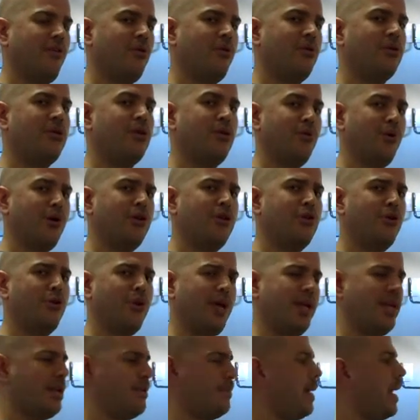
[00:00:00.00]
notice a
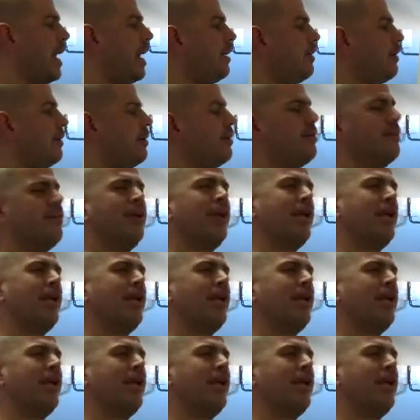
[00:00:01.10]
trend, a pattern here.